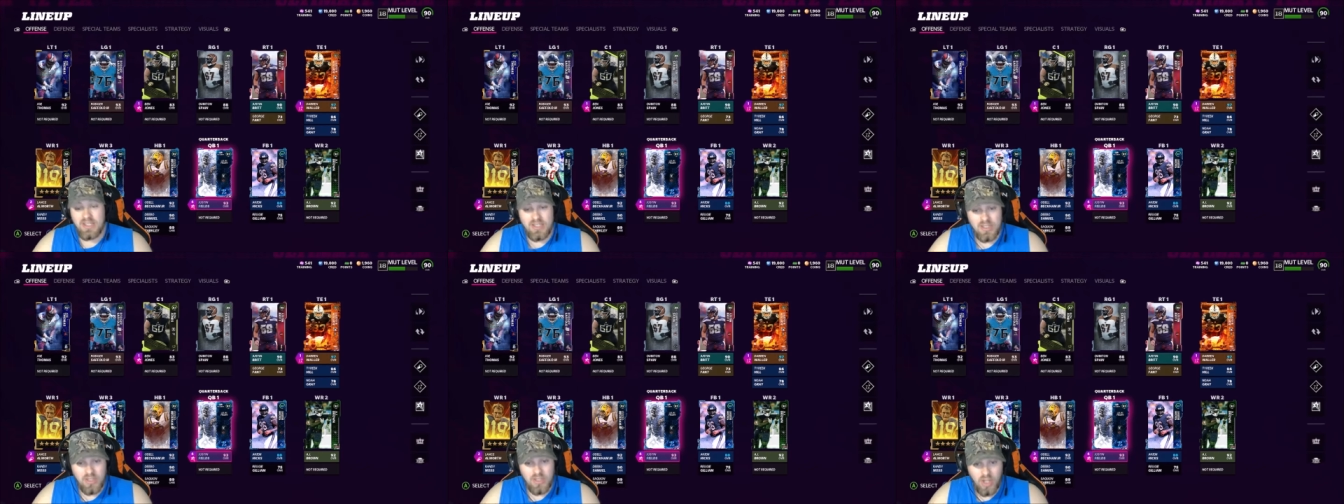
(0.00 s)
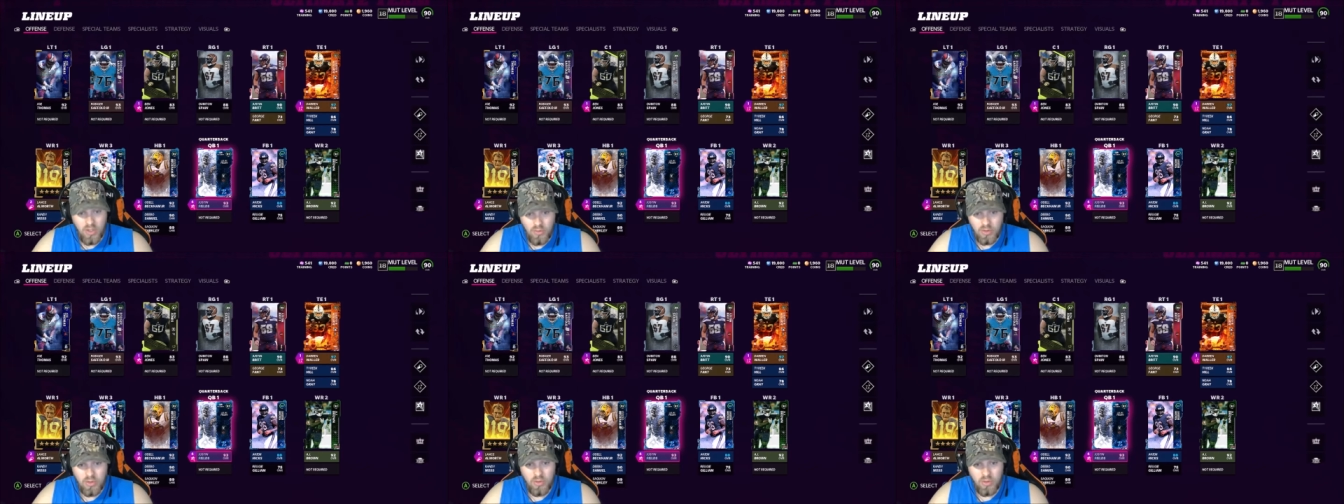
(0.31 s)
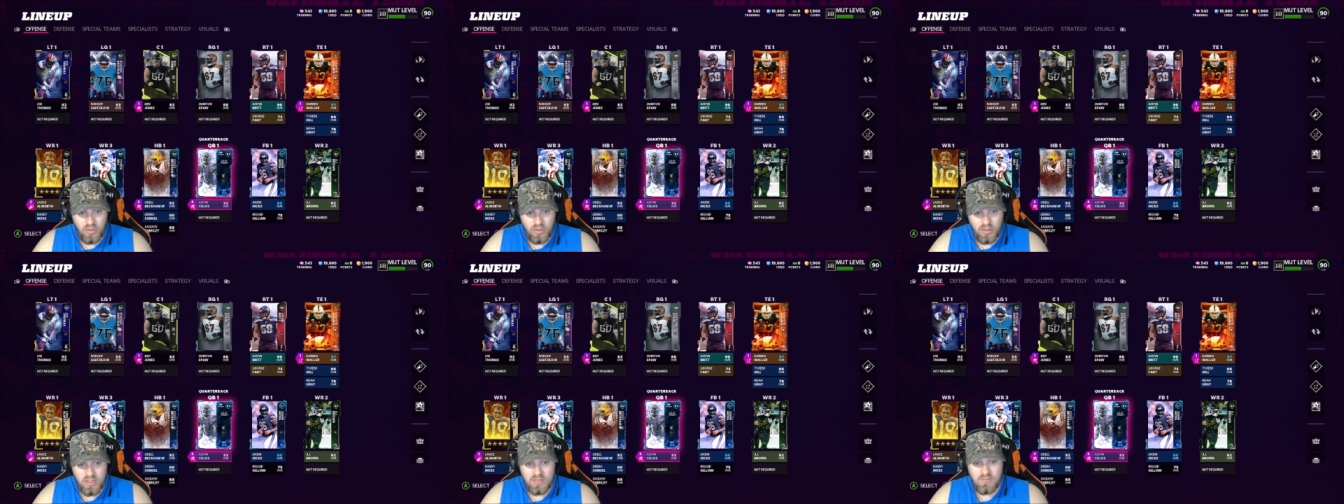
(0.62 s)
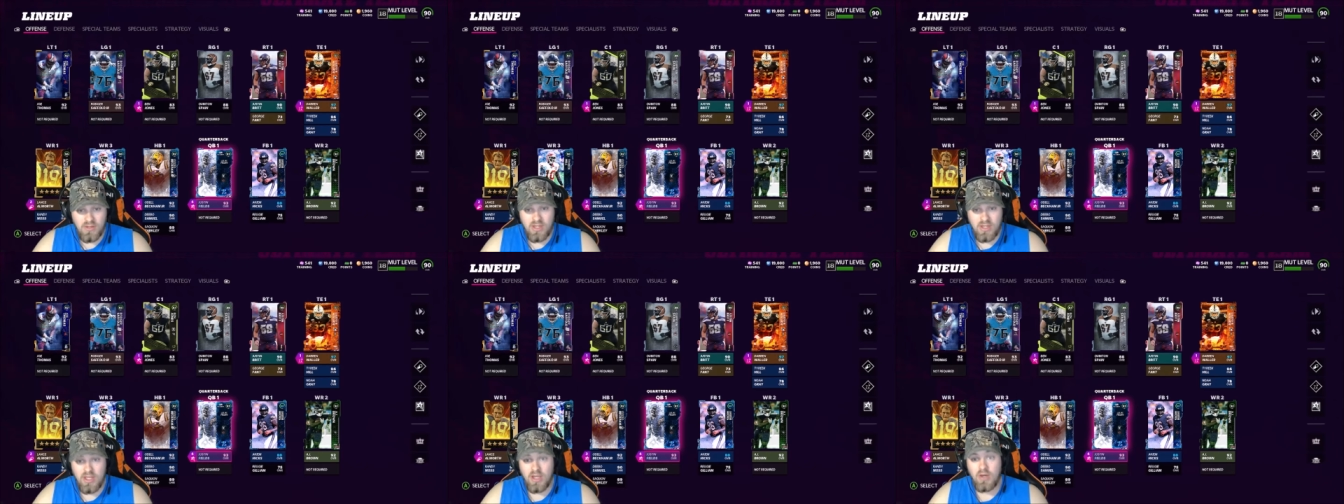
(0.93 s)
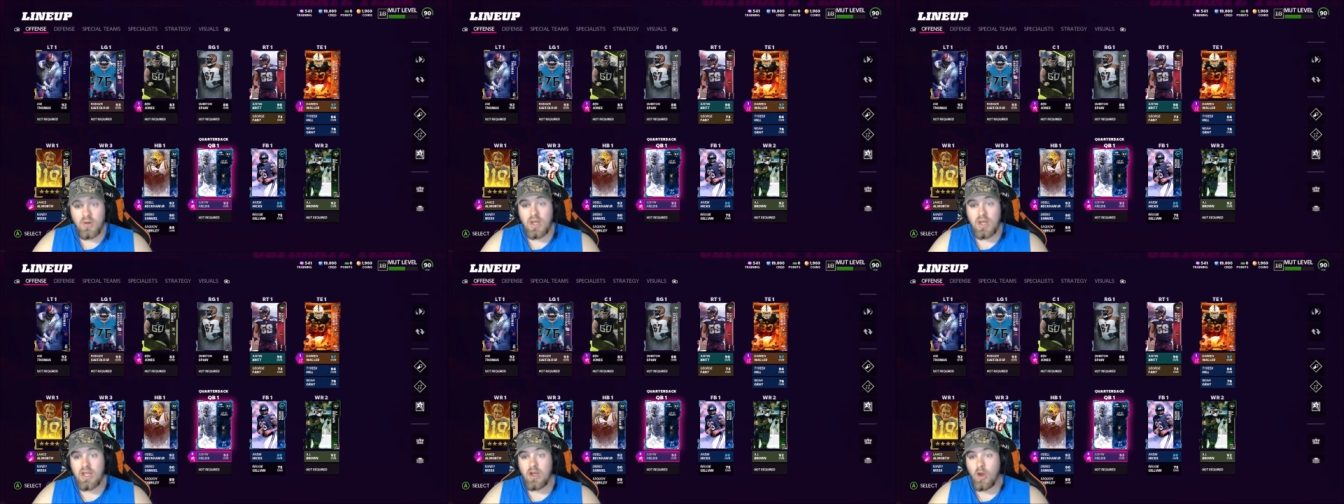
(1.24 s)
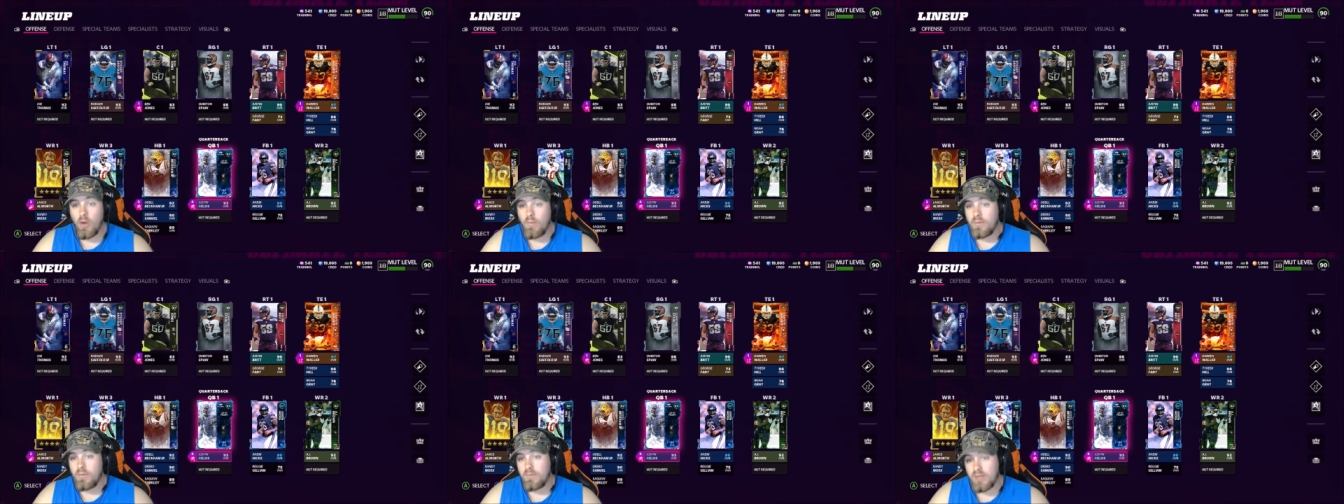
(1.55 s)
start recording this video, I
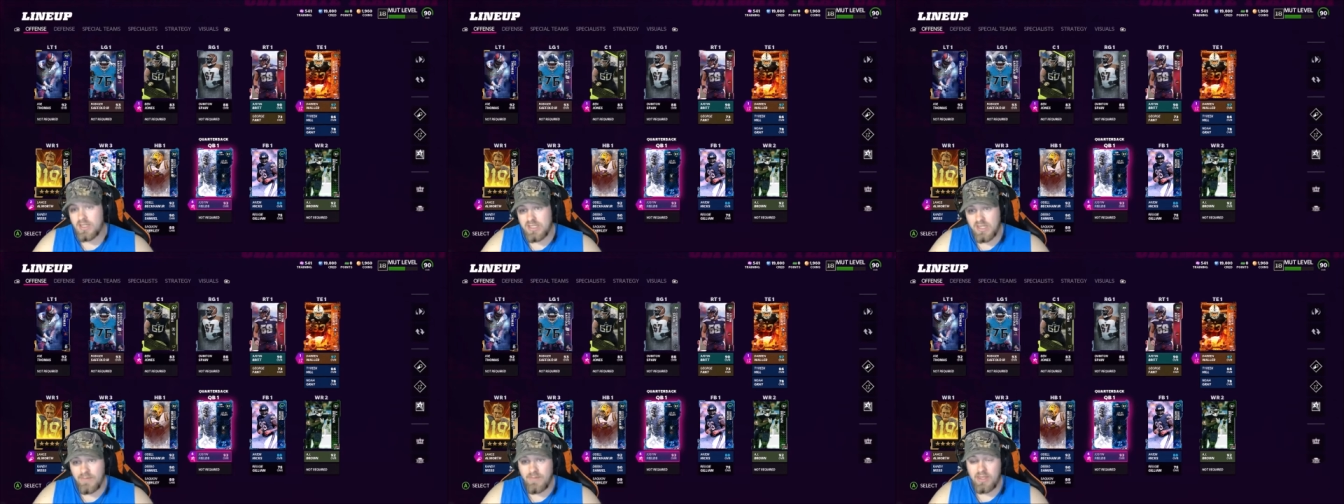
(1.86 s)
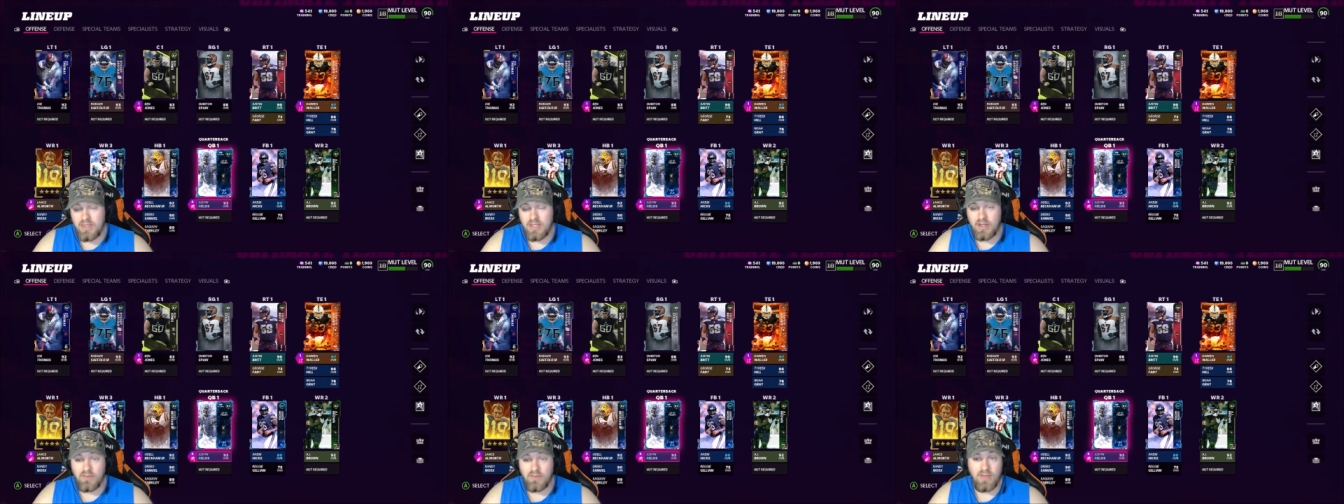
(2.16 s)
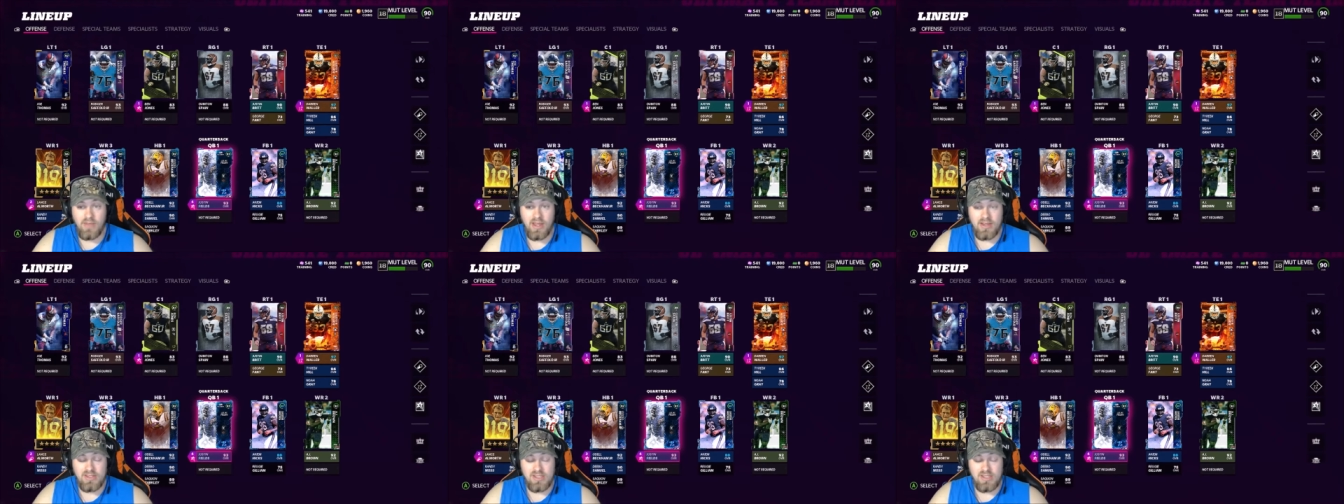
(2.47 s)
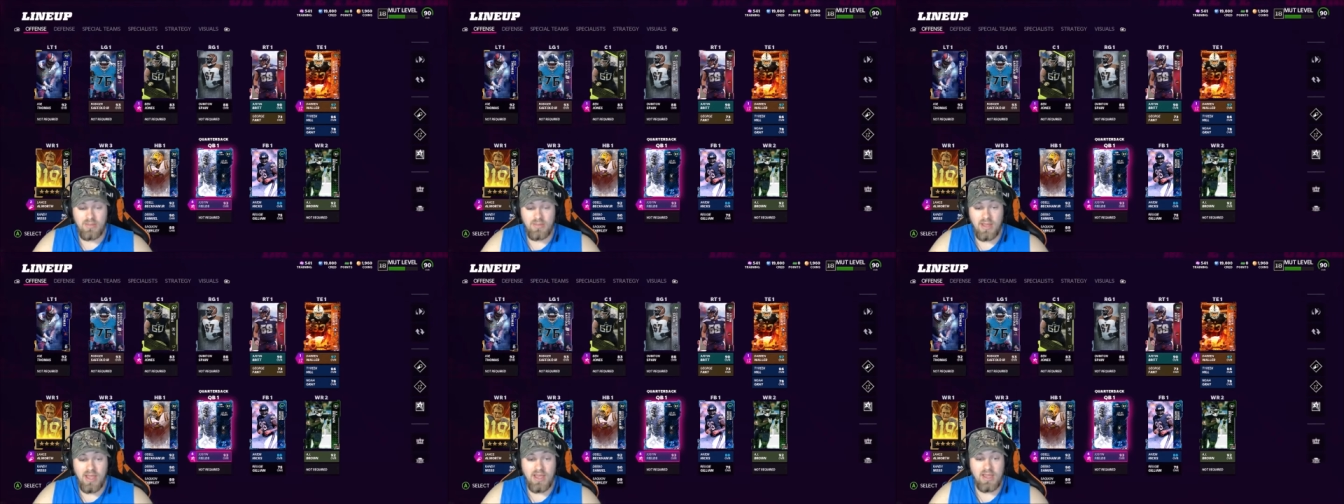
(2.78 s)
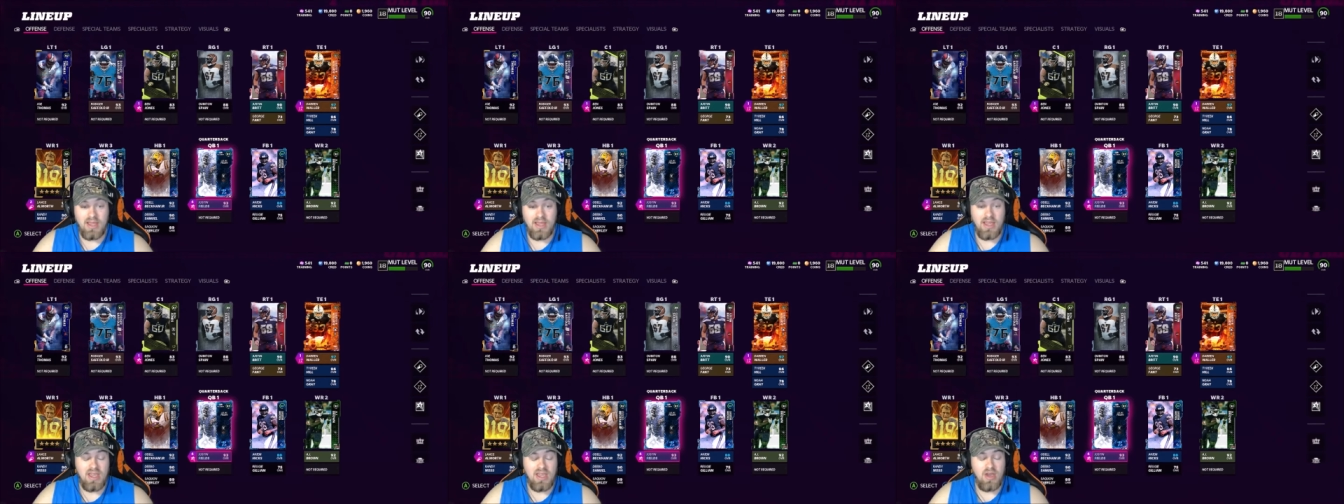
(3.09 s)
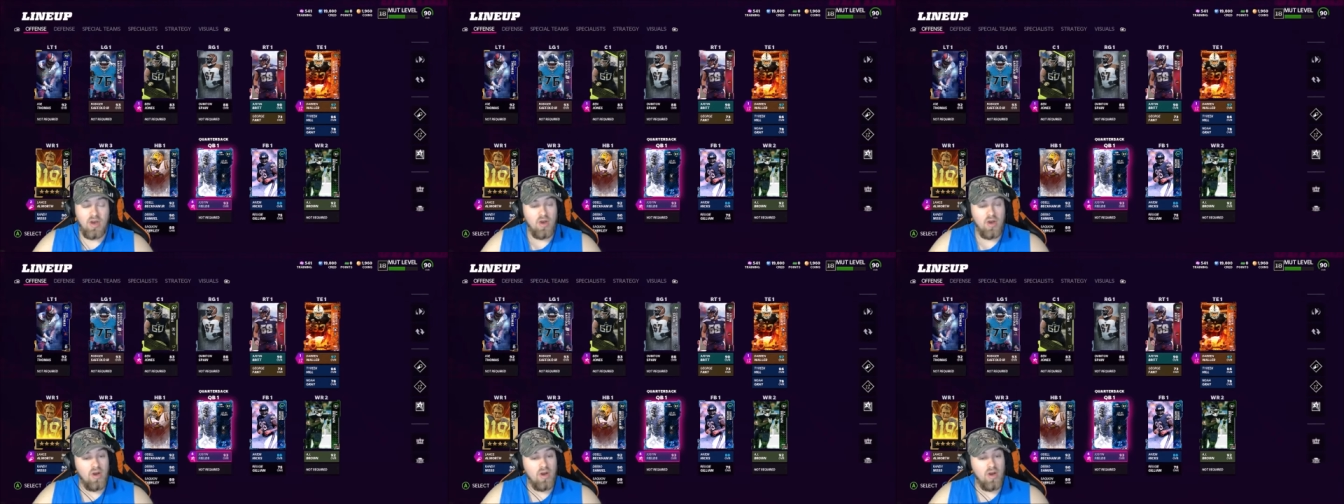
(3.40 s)
opened my Team of the Year fantasy pack, I,